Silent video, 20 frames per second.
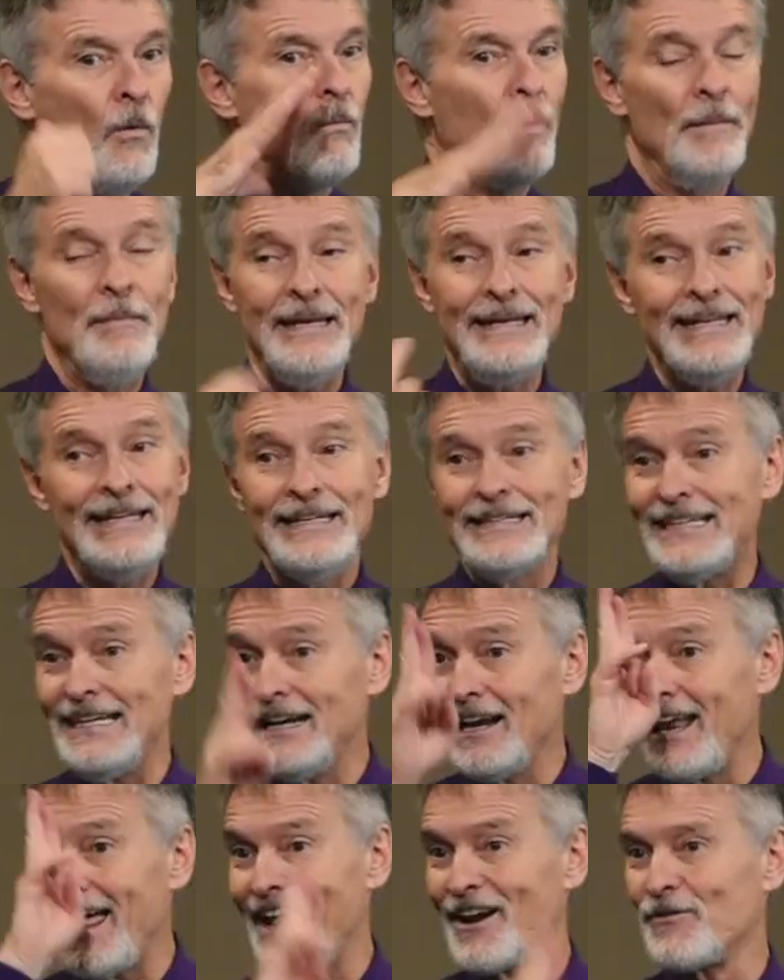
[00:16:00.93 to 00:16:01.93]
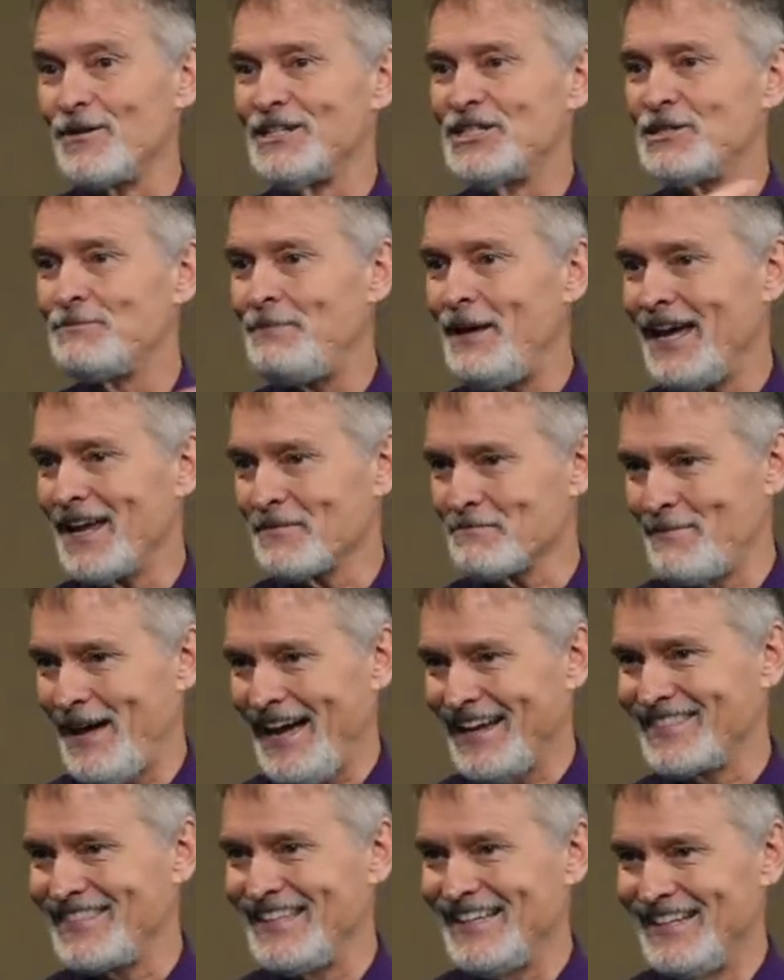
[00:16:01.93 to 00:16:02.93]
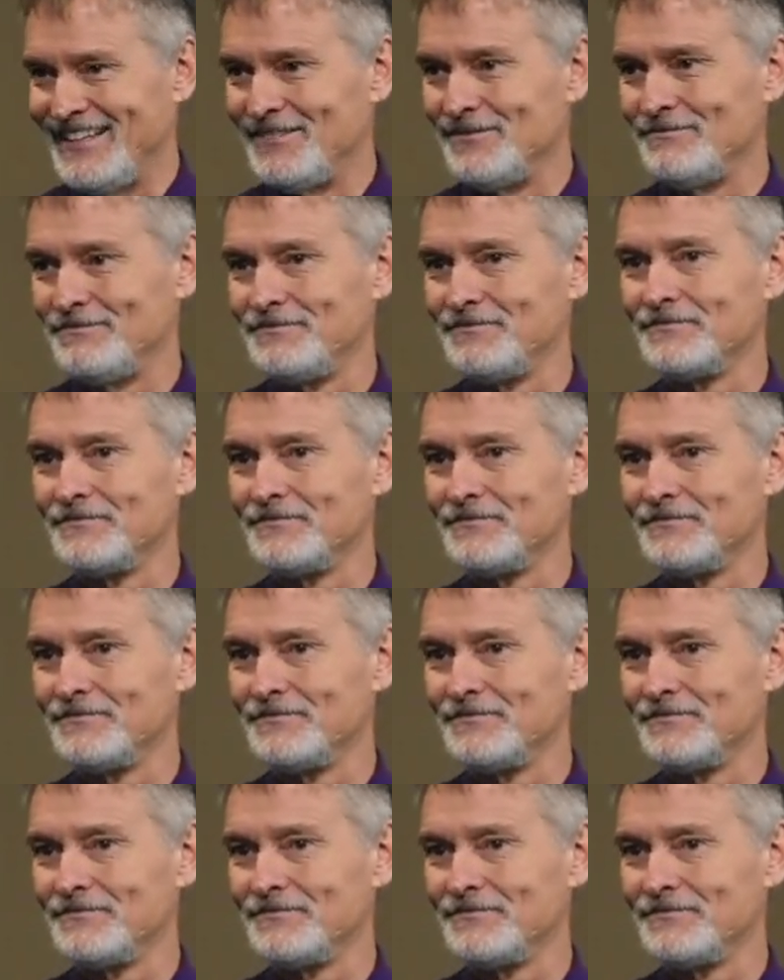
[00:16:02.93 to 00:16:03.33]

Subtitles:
Women didn't get a lot of respect back then.